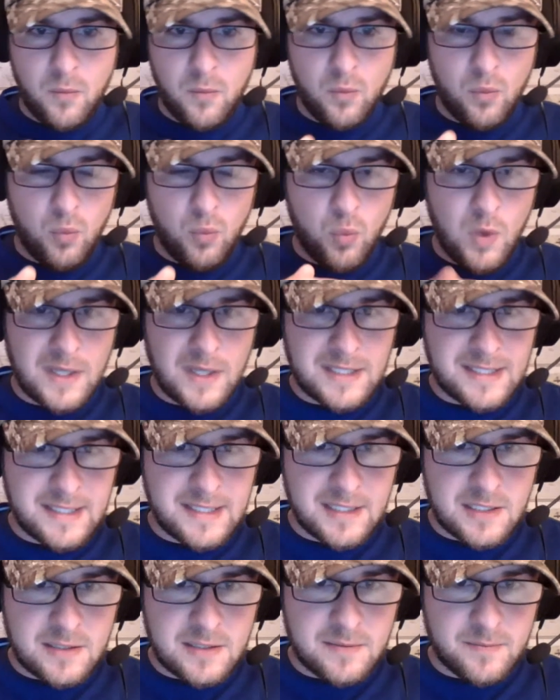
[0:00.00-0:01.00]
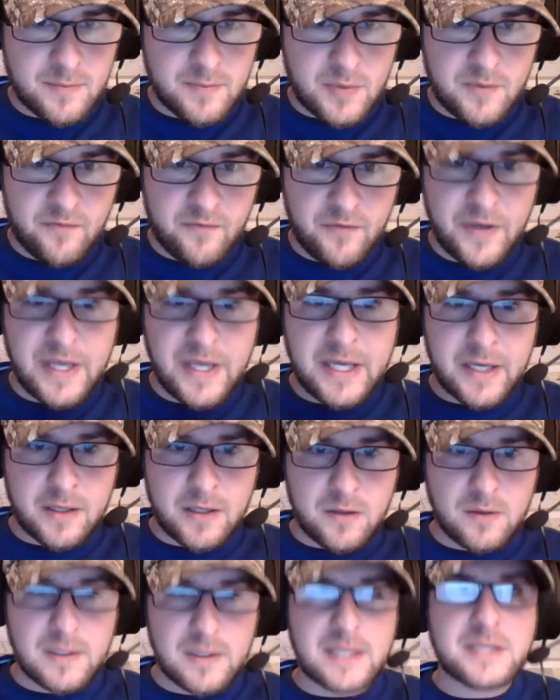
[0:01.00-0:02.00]
once this
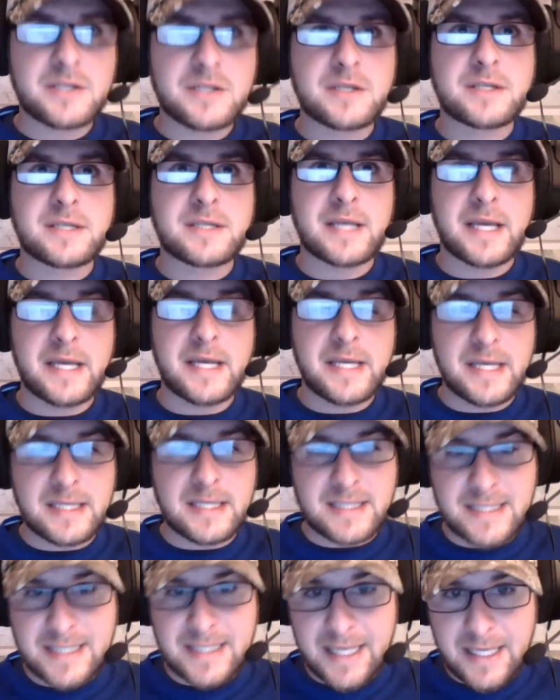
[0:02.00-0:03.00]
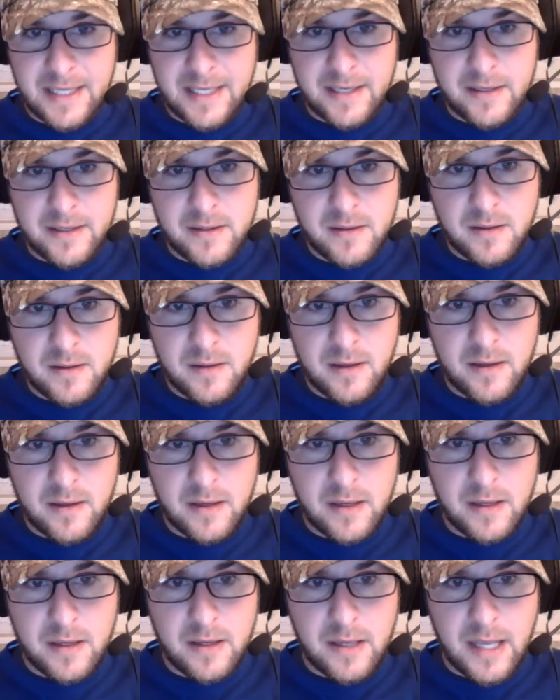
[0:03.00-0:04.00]
vehicle, let's just say, is sitting
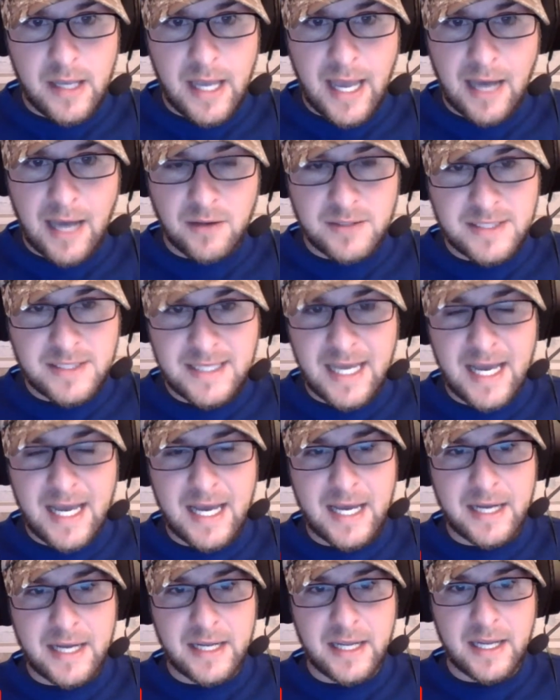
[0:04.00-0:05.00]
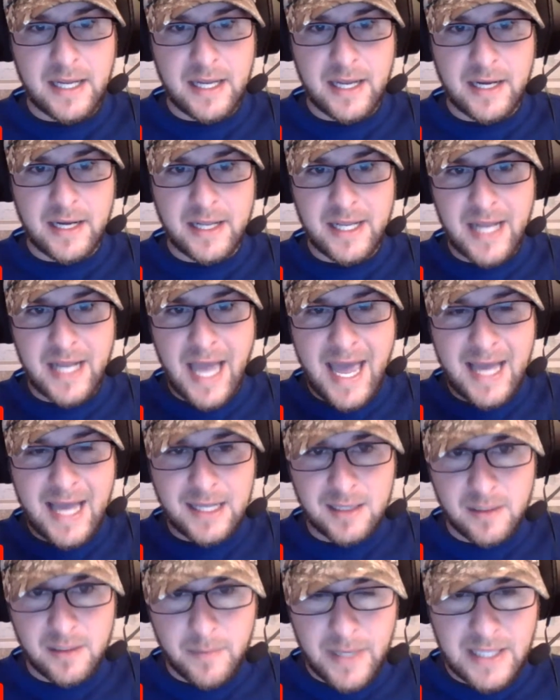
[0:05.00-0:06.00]
outside and it
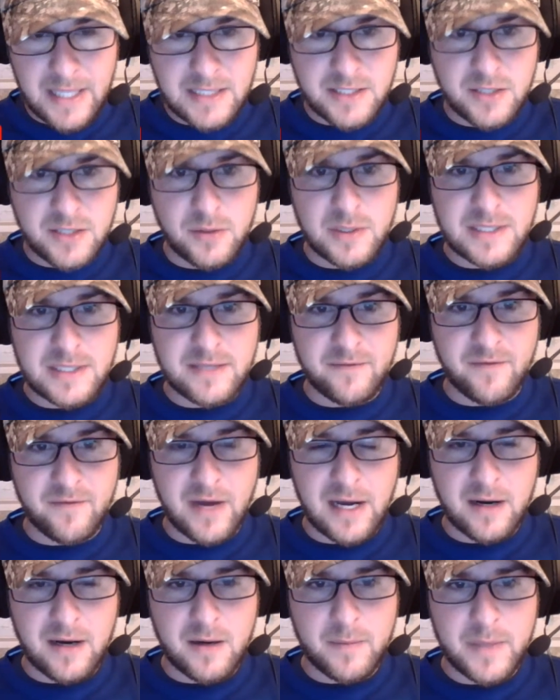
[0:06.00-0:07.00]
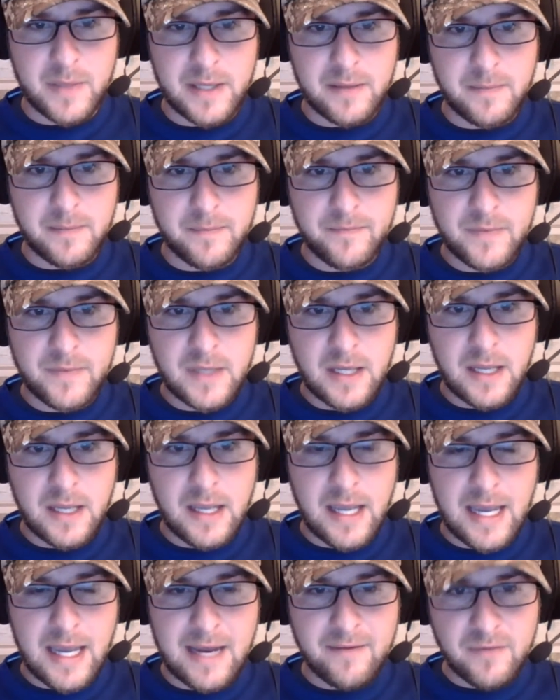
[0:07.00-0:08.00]
acclimates to its environment,
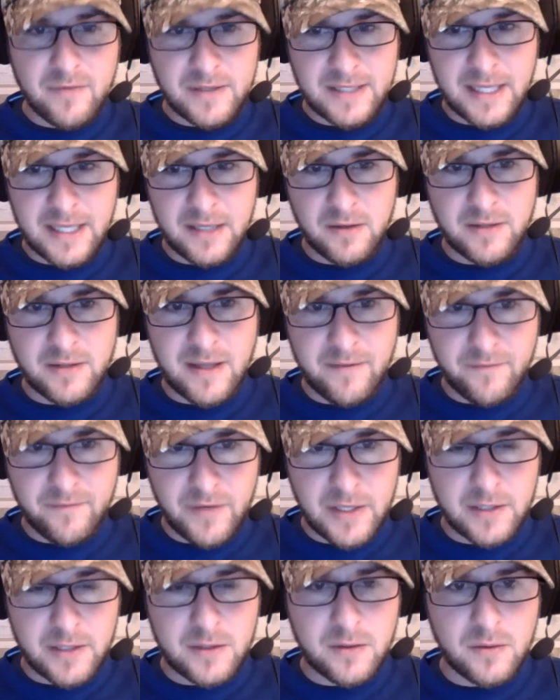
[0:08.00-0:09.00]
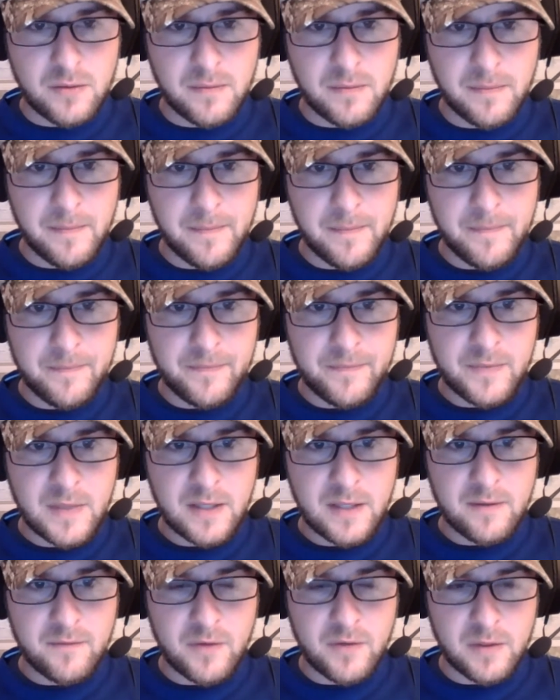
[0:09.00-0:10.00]
everything on that vehicle,
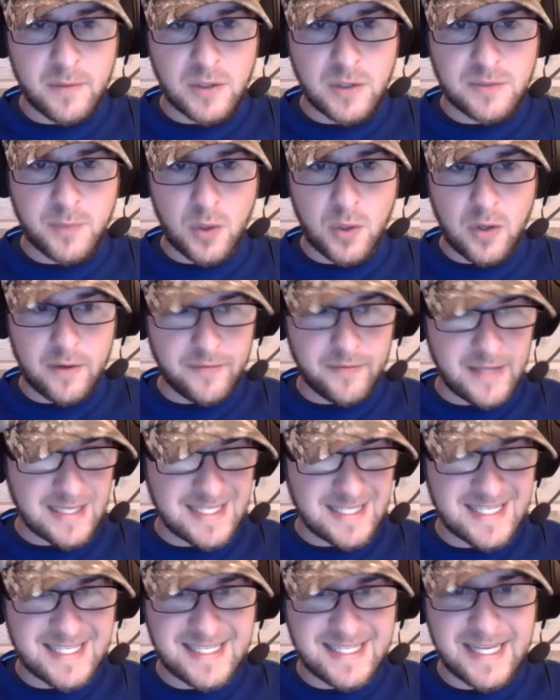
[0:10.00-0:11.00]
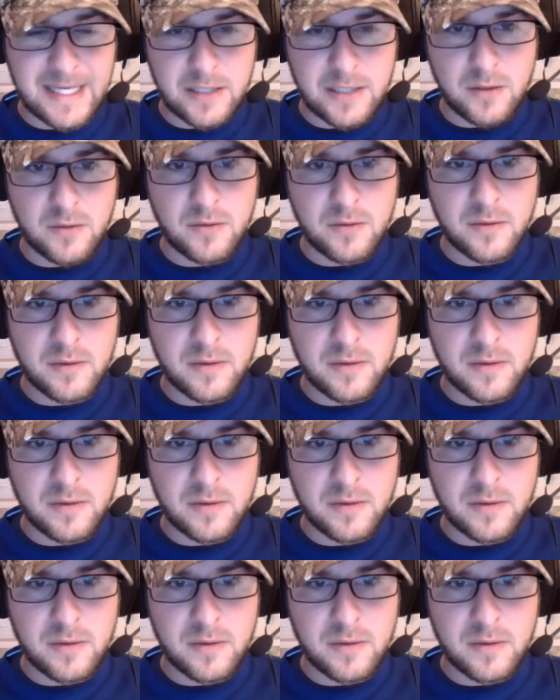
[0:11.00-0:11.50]
for the most part, that's steel,